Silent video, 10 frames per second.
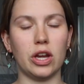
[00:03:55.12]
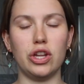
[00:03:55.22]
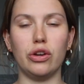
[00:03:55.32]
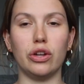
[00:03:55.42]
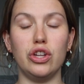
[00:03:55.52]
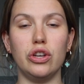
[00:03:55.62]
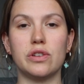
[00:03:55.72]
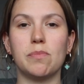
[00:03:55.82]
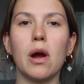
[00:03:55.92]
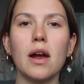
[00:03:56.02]
And you can
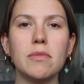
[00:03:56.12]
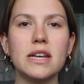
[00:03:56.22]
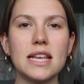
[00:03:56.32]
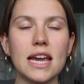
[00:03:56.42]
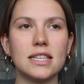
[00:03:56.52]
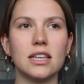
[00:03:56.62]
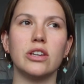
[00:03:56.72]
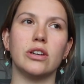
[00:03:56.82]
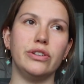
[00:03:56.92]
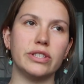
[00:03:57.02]
use primary data,
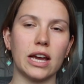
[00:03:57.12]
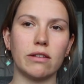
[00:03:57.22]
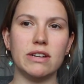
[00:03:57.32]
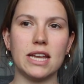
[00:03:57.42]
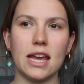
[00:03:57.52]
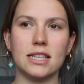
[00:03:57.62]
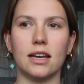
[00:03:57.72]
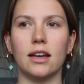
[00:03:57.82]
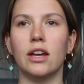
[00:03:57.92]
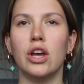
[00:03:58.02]
you can use secondary
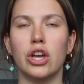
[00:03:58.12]
data.